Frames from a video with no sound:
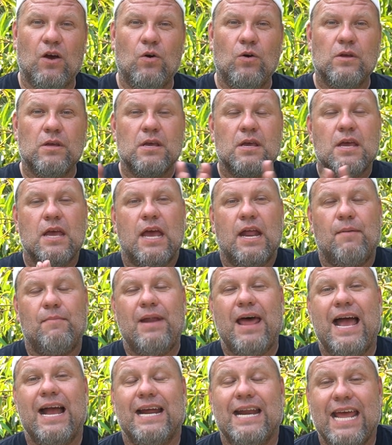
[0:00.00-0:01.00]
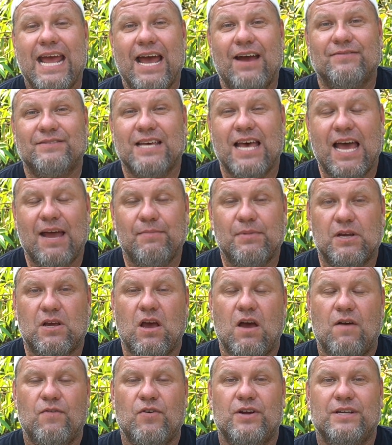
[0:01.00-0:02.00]
and I'm not going to have time to
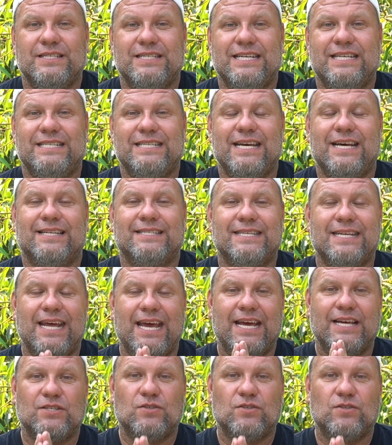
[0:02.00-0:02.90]
cover it in detail today,